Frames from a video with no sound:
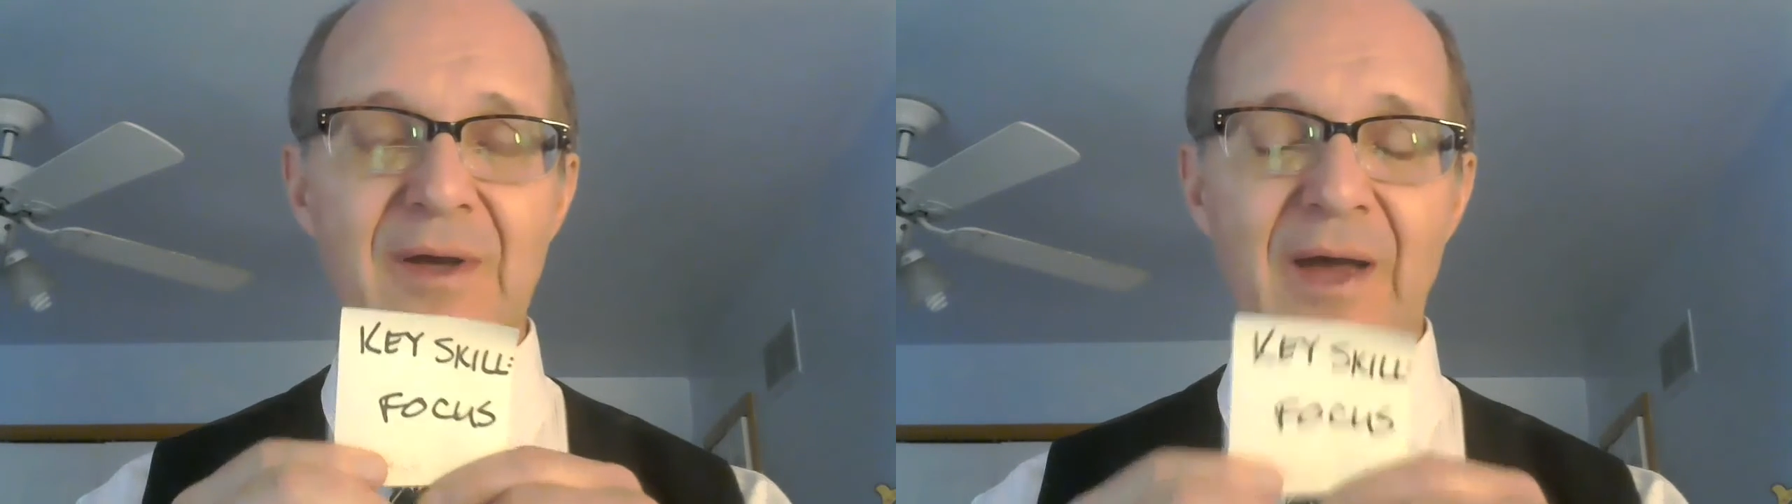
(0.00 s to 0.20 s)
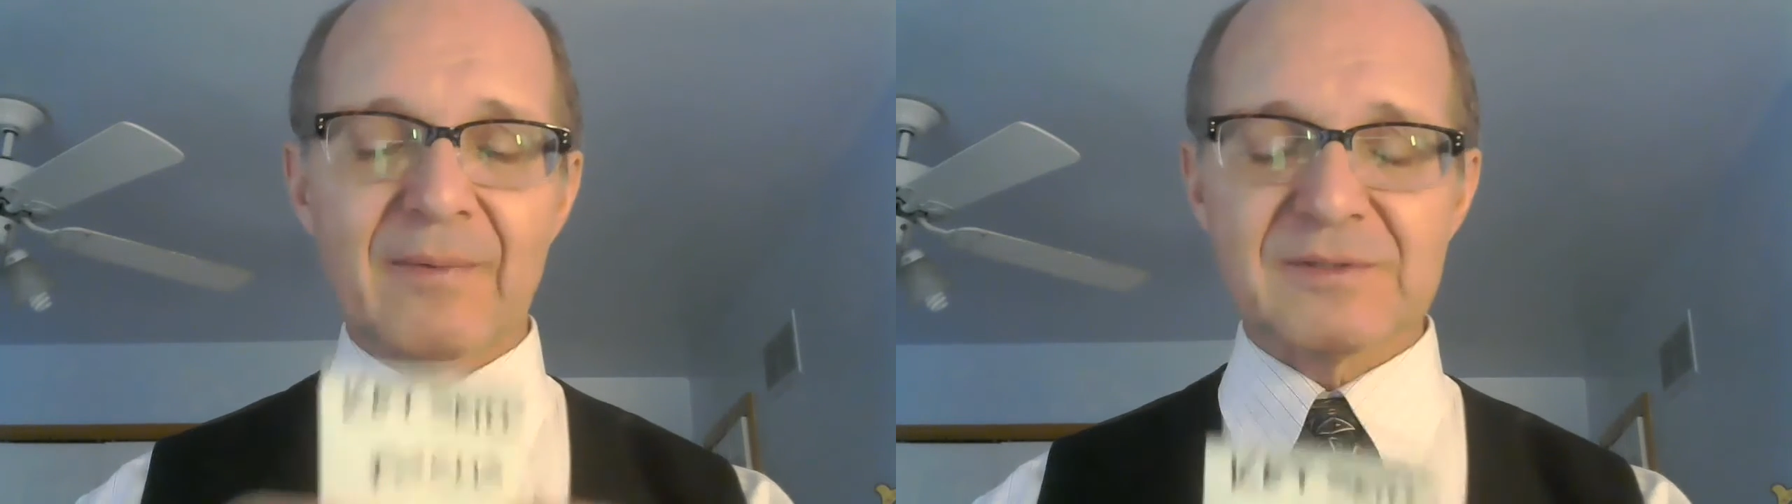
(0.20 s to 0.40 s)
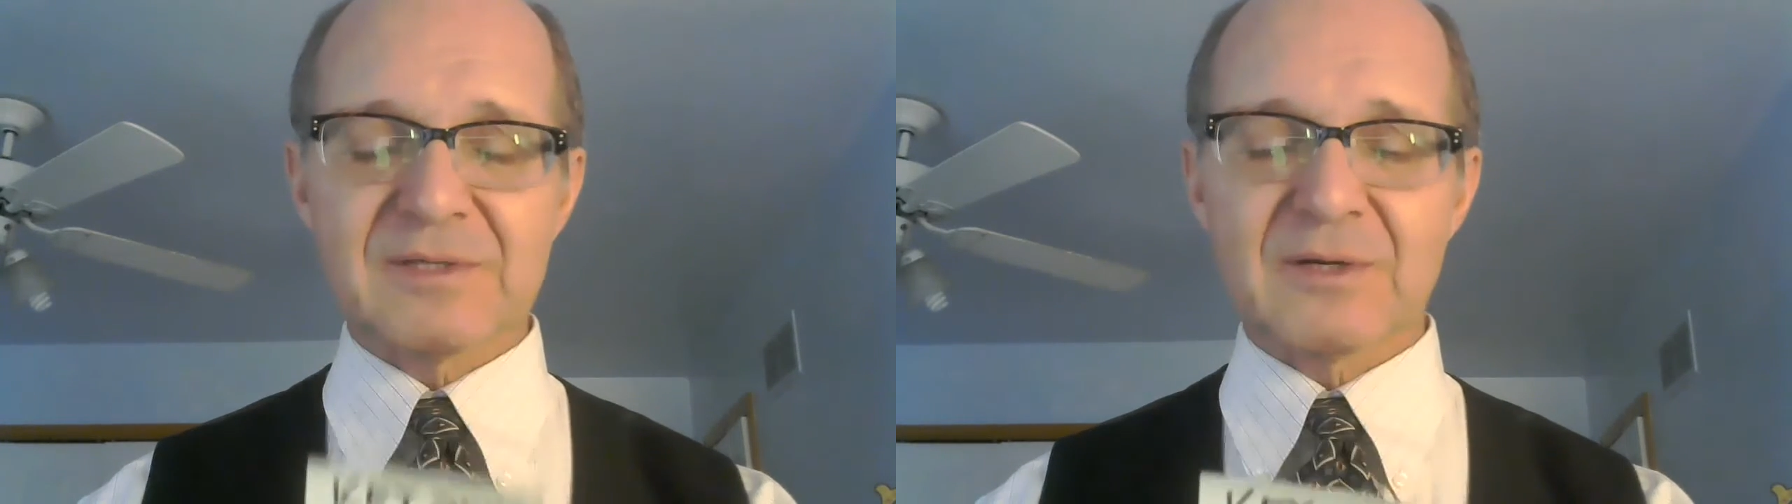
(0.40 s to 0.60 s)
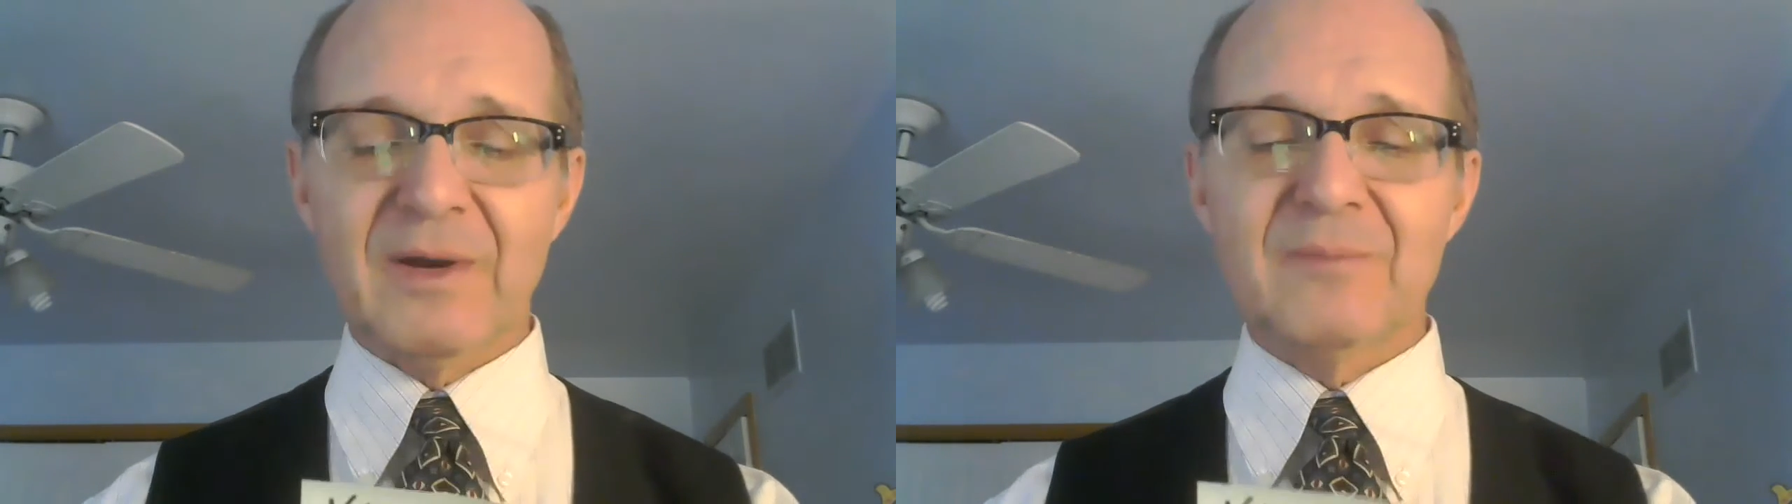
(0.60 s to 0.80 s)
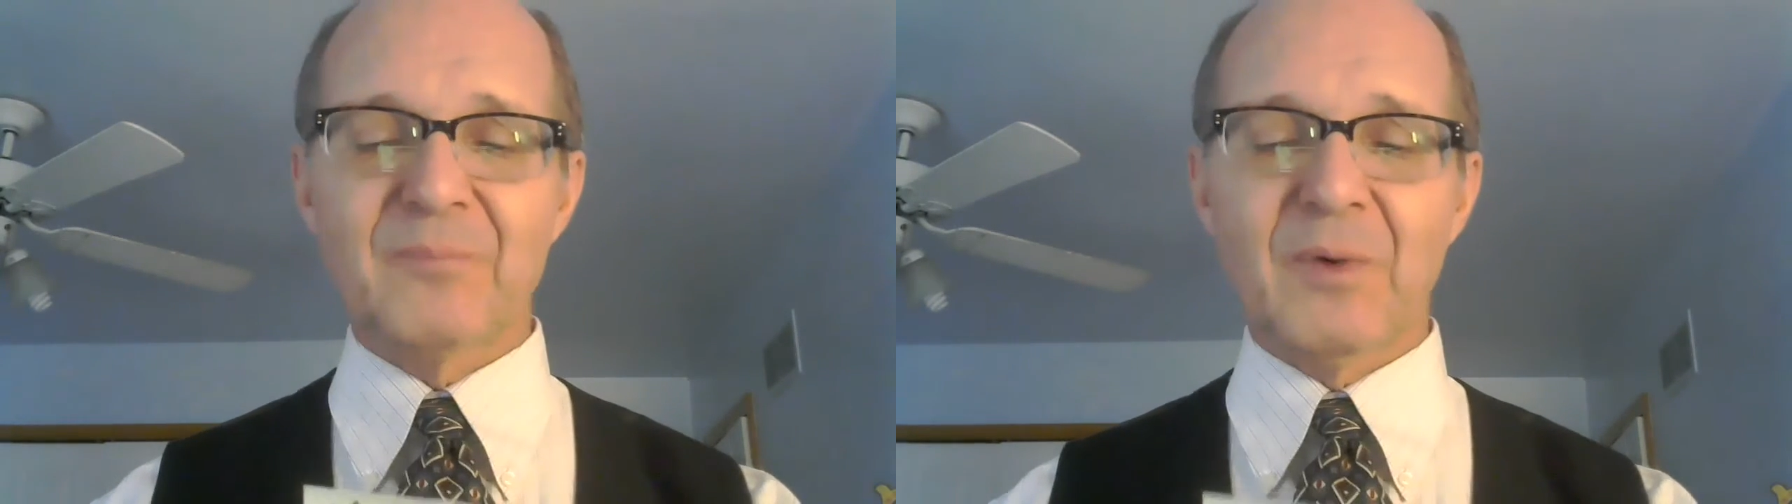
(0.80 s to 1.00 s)
And there's a
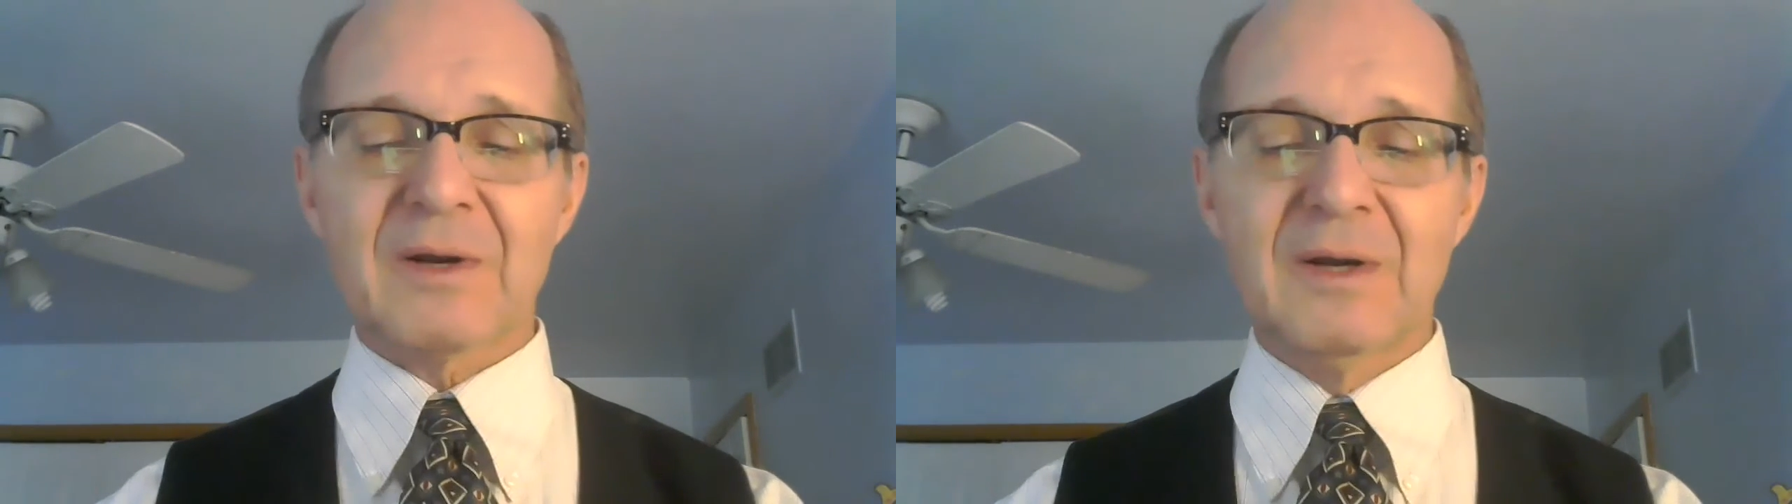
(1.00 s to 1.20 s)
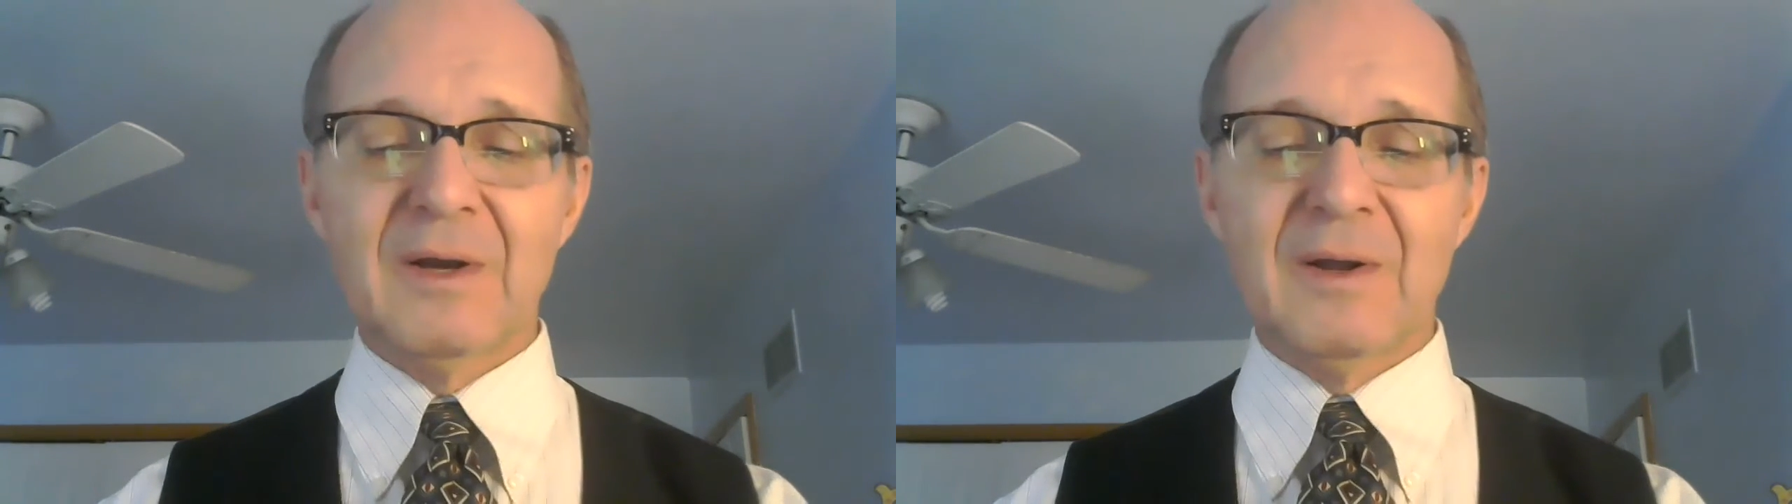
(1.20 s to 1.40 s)
great book